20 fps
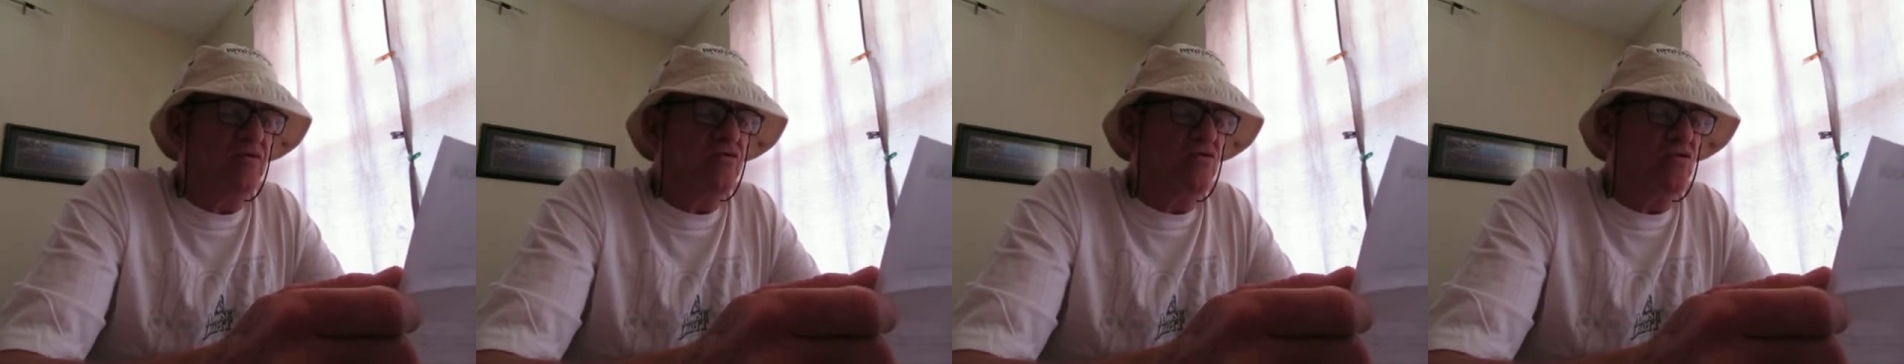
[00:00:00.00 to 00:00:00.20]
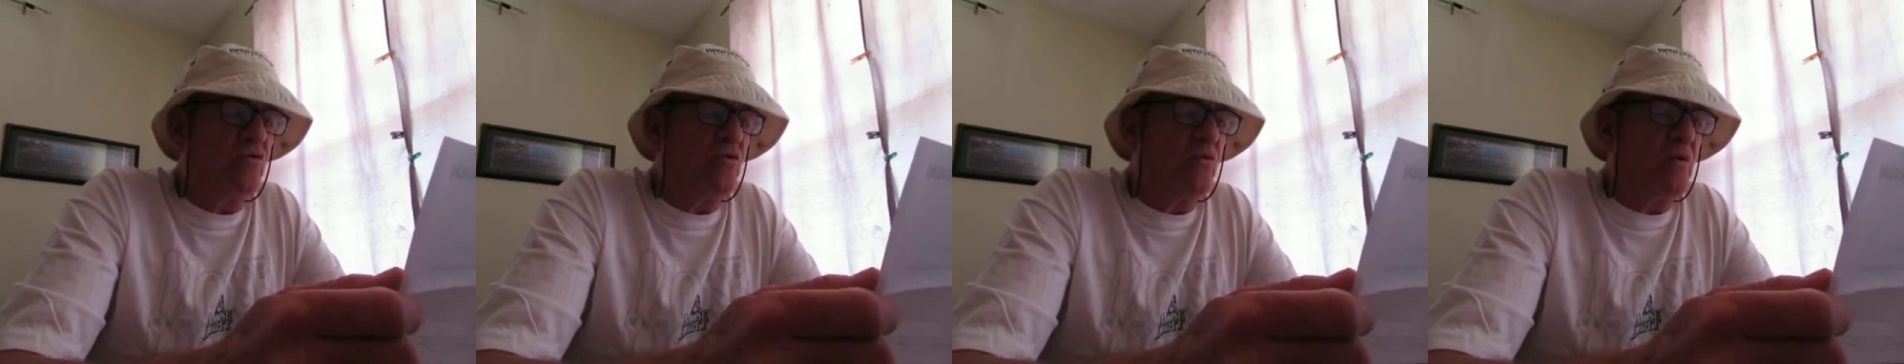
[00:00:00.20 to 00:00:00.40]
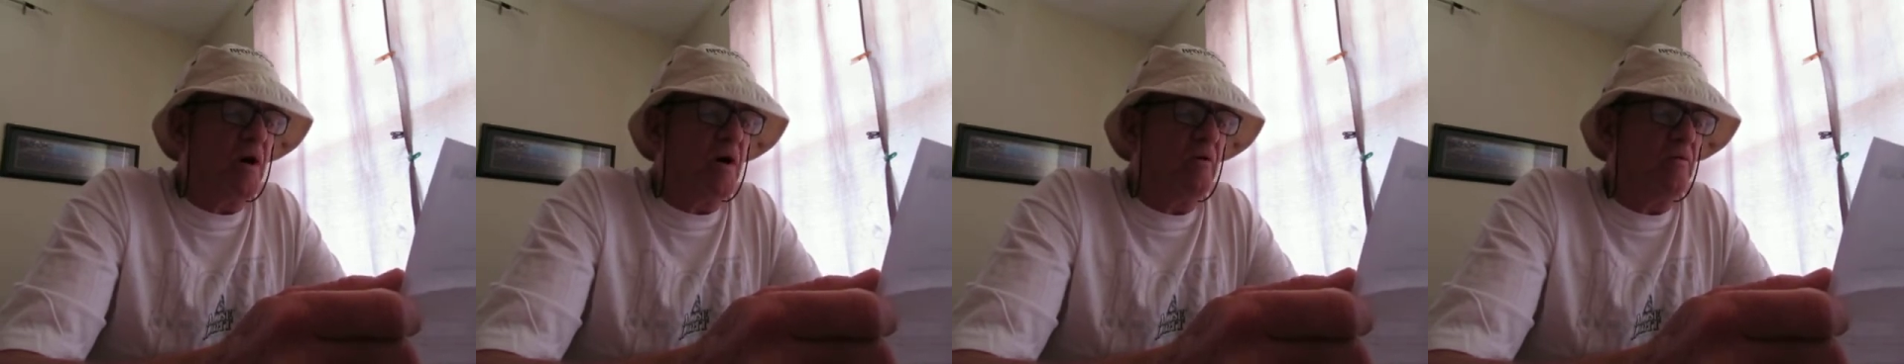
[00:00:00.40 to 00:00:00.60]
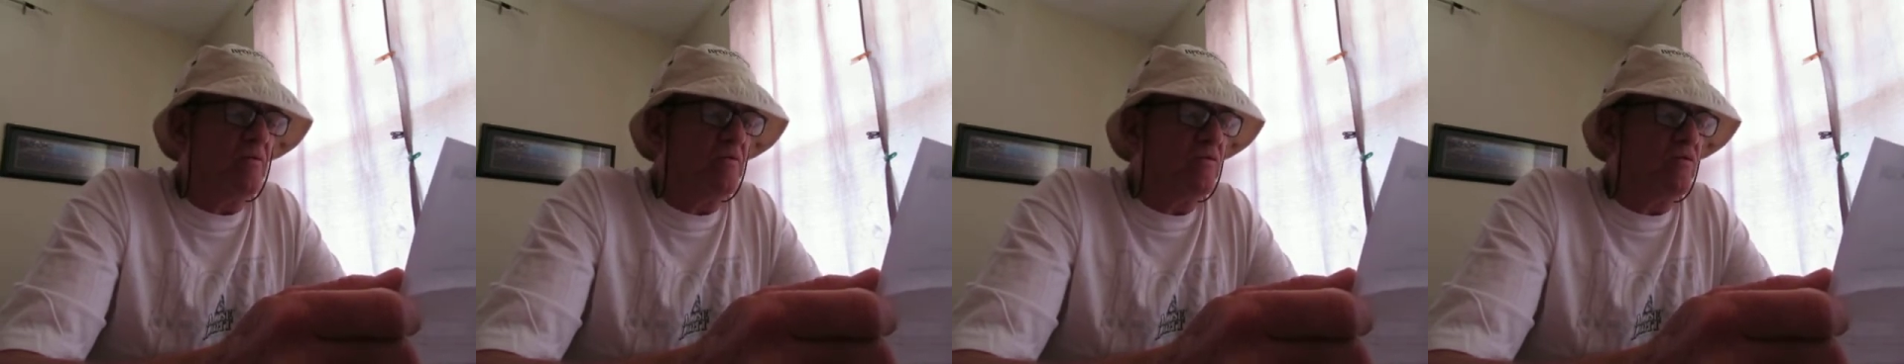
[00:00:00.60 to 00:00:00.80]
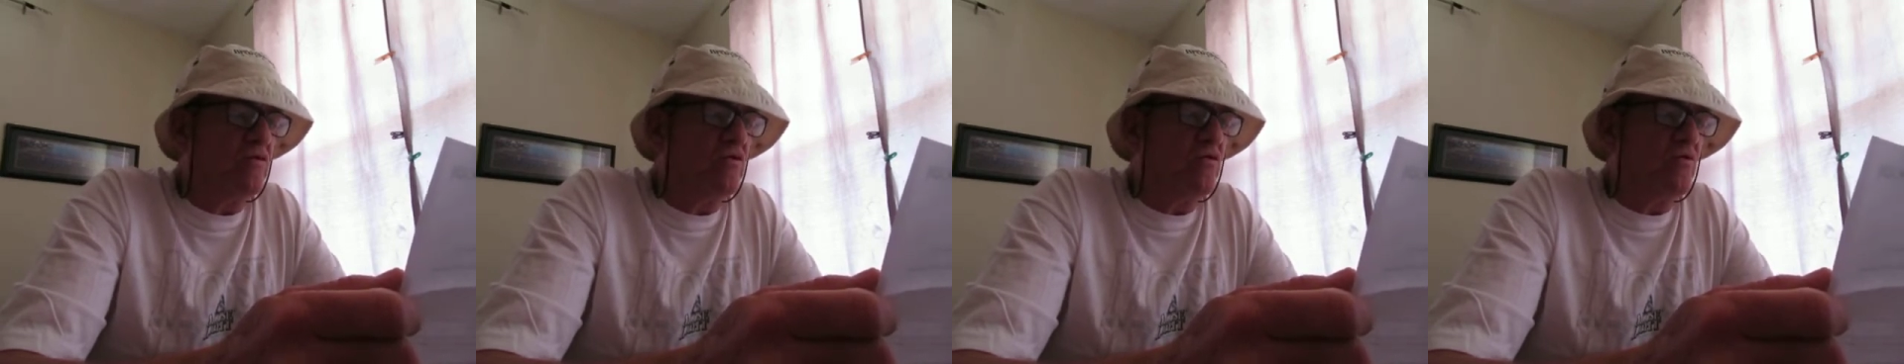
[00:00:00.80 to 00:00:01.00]
throughout
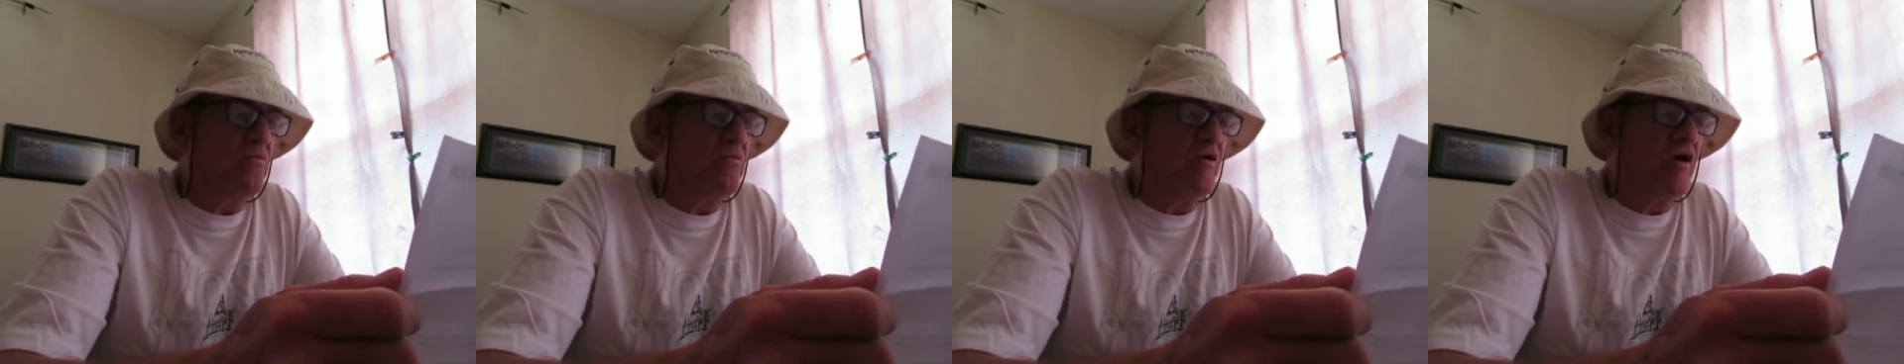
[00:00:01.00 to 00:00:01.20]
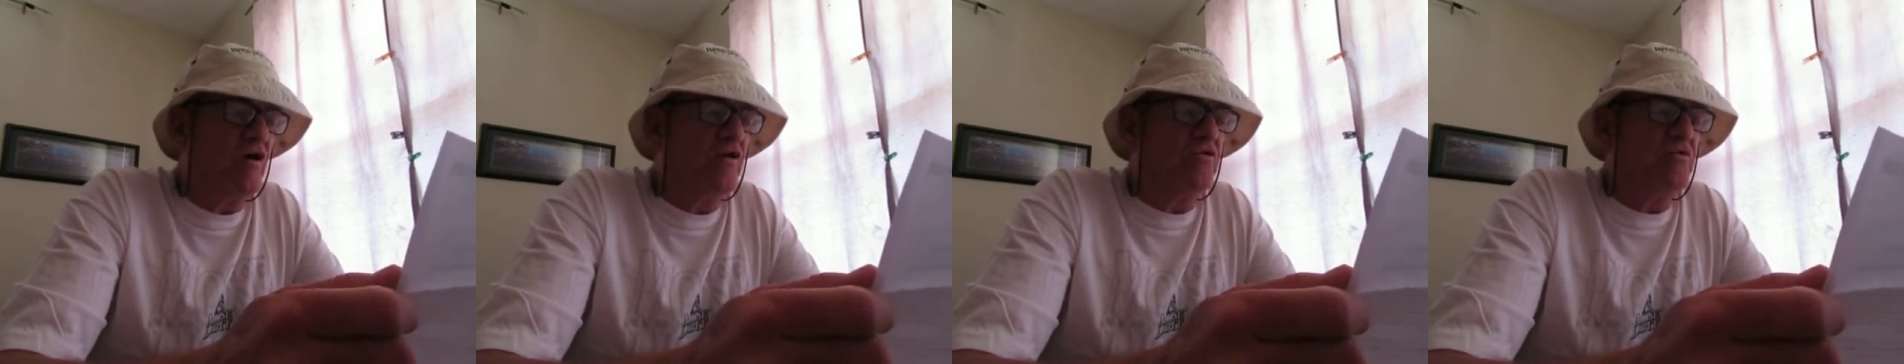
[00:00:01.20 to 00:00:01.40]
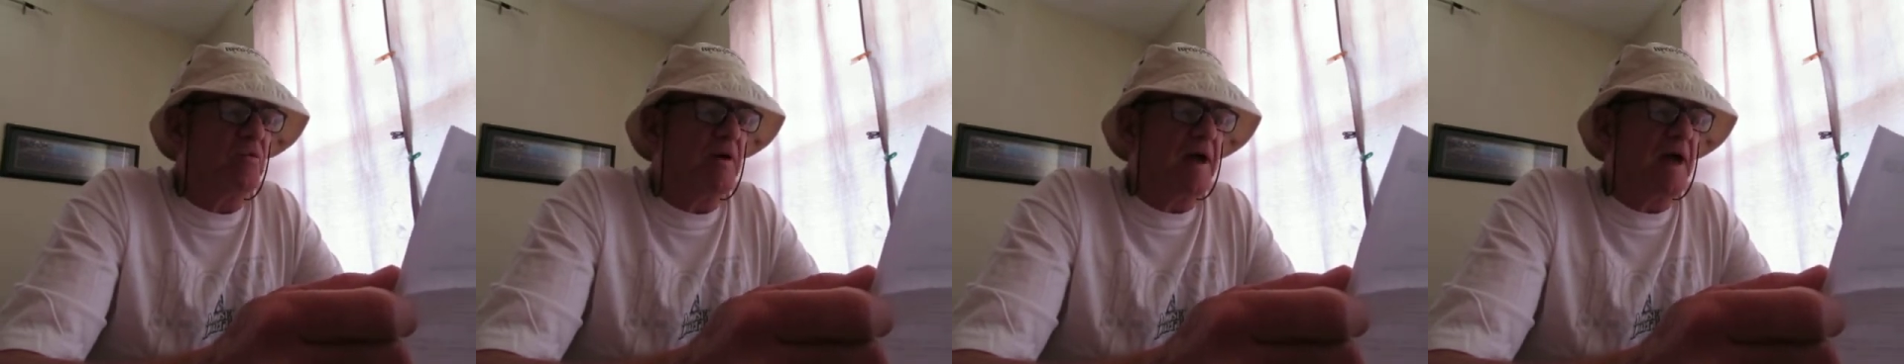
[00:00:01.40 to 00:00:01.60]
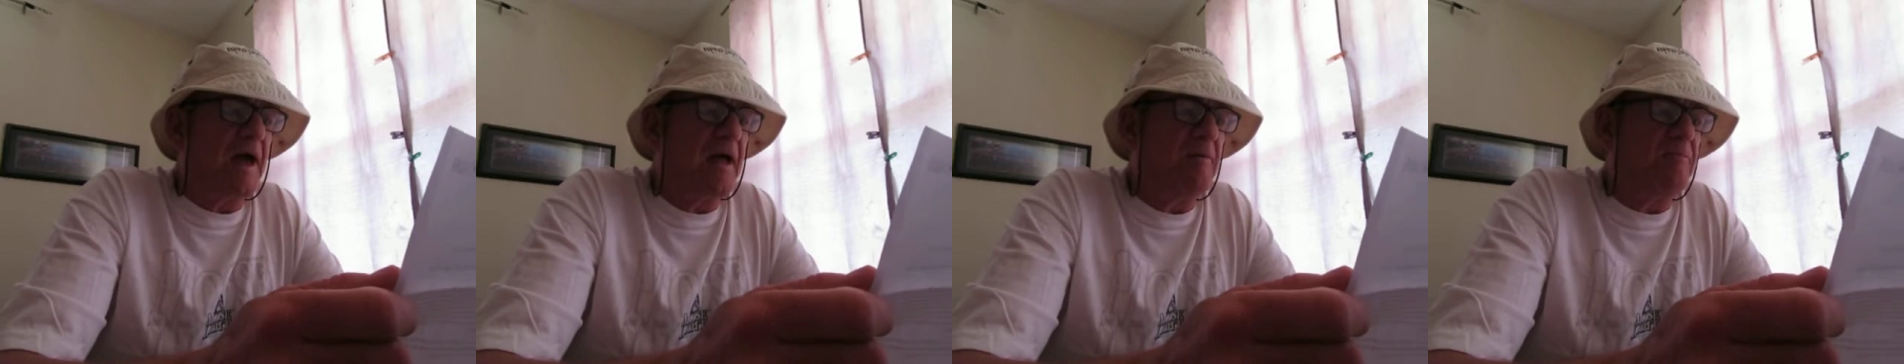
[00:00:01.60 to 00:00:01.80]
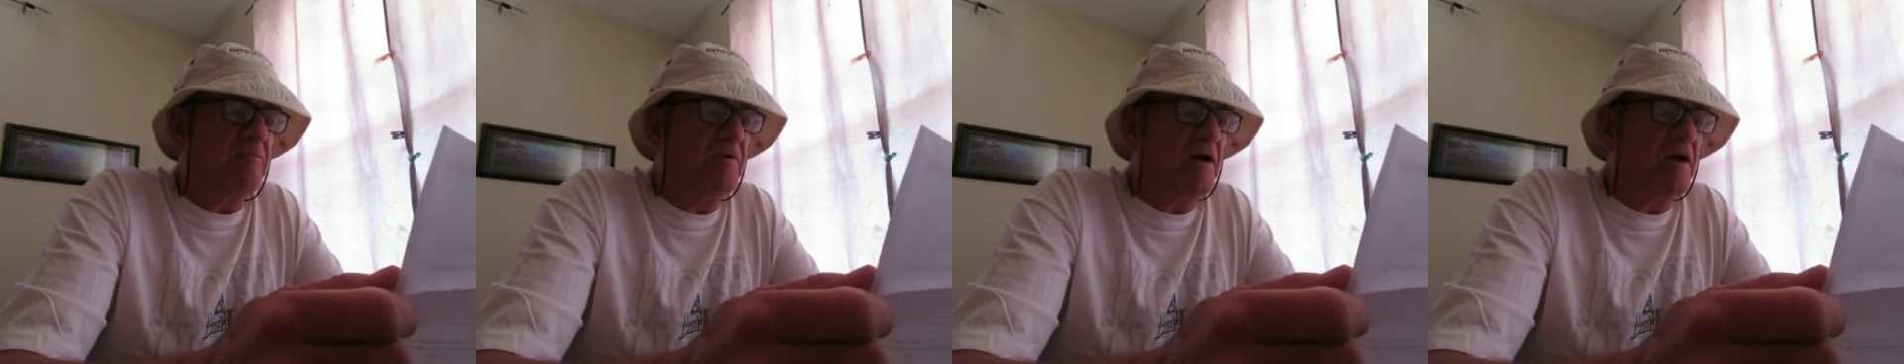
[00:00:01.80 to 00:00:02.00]
New Brunswick and